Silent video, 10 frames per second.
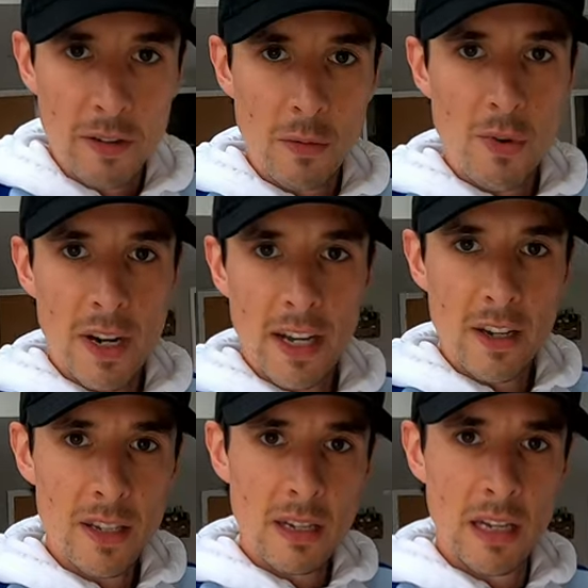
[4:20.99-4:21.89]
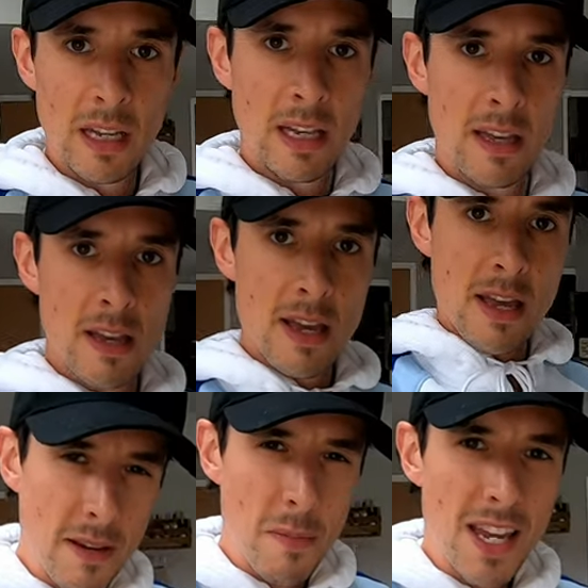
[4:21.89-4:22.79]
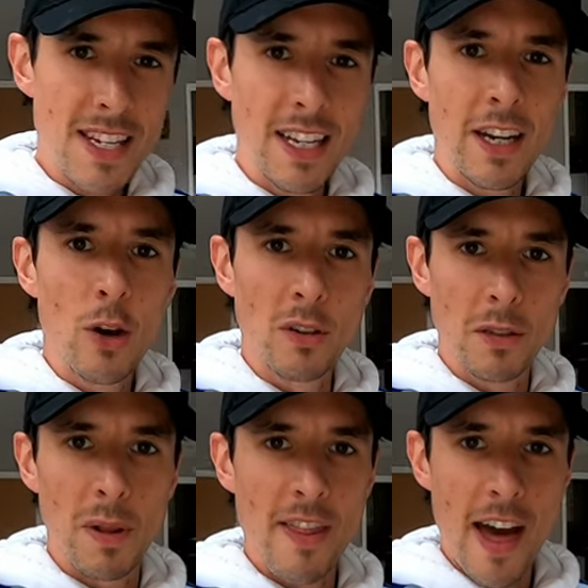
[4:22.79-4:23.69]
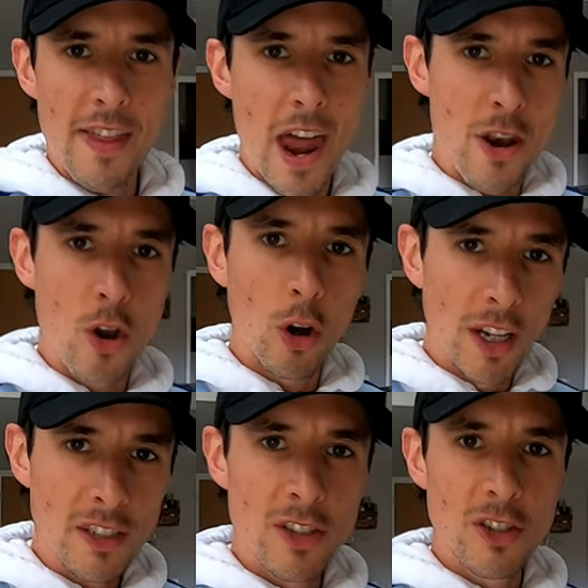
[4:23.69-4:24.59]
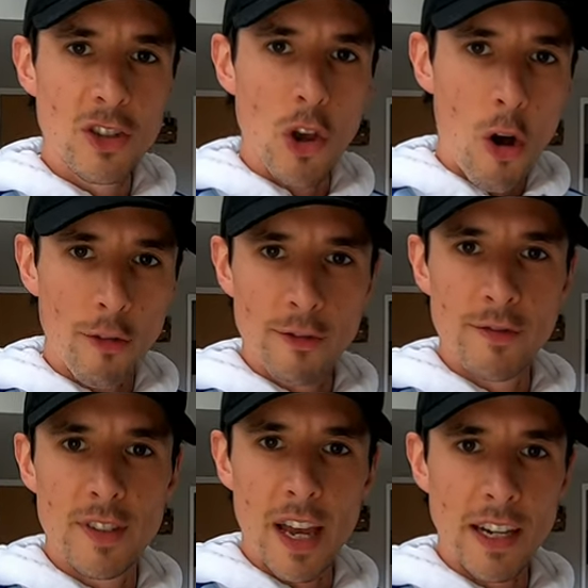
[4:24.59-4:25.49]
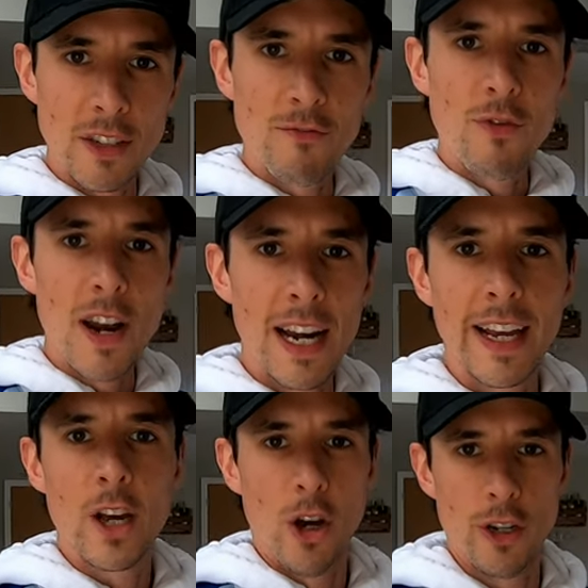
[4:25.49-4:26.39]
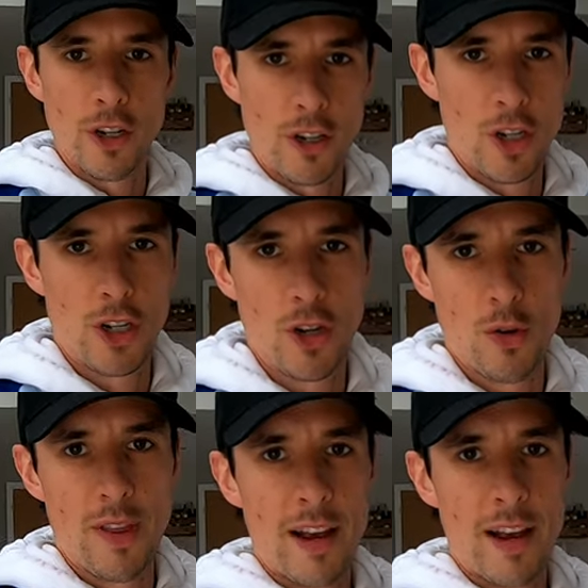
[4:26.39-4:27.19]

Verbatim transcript: feel pretty good. It's immediately noticeable that they're not a soft and really cushioned shoe.